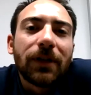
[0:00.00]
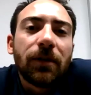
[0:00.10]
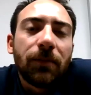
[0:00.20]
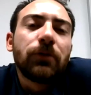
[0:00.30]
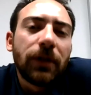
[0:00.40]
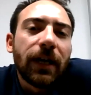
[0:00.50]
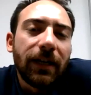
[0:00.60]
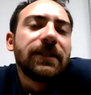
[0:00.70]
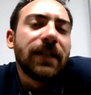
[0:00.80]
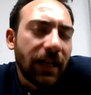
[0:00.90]
What about,
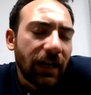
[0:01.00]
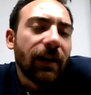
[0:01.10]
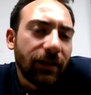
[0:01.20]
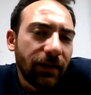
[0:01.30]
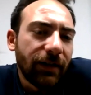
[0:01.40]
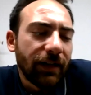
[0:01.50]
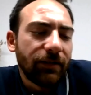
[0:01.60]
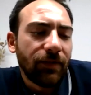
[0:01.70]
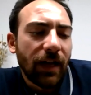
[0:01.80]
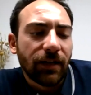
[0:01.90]
in general, the
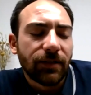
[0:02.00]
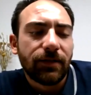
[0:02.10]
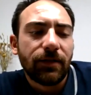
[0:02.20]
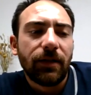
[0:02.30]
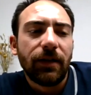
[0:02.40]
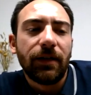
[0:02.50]
red flags?